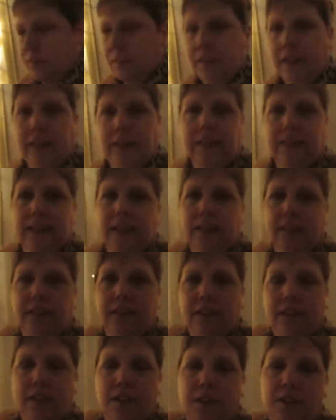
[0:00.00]
like I
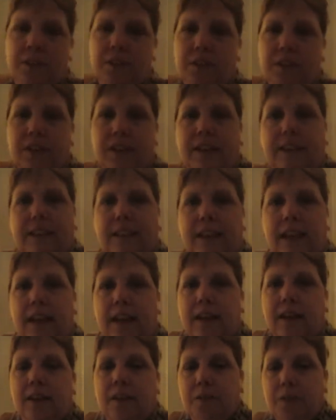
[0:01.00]
said, you know, New Year's
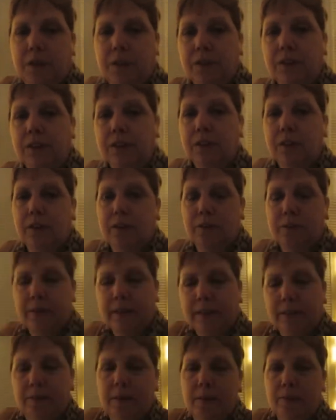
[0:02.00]
Day, we used to go have to
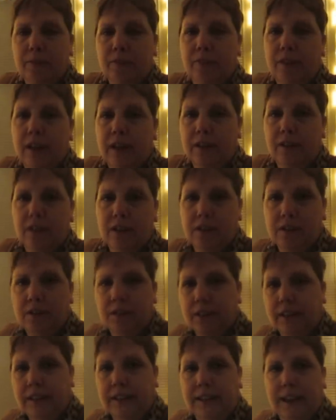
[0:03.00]
Pete's mom's for dinner on New
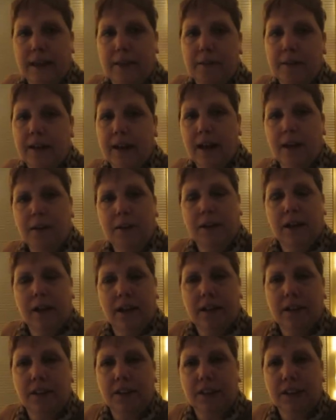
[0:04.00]
Year's Day, but now we
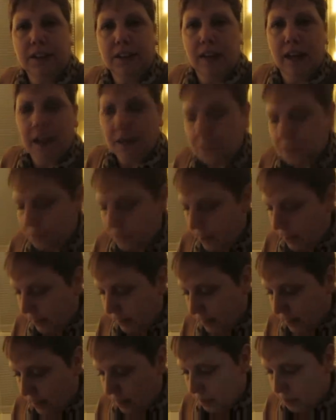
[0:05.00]
kind of just lounge
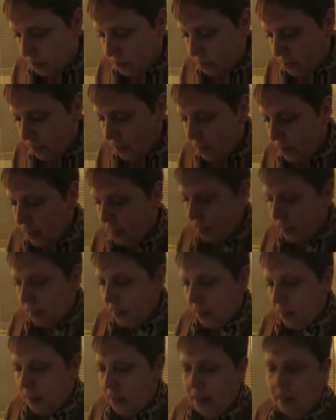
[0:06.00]
around the house.
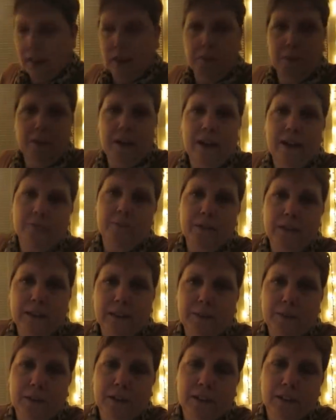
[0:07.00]
And then we have
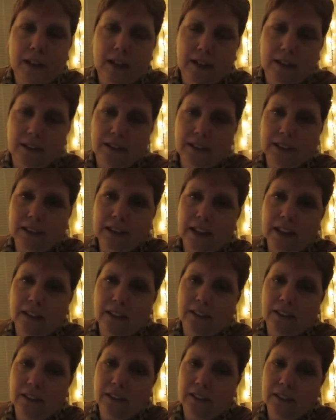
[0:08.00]
Pete's birthday on the
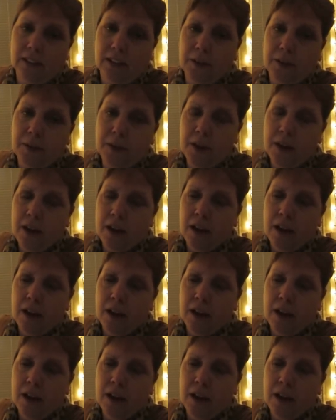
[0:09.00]
2nd, so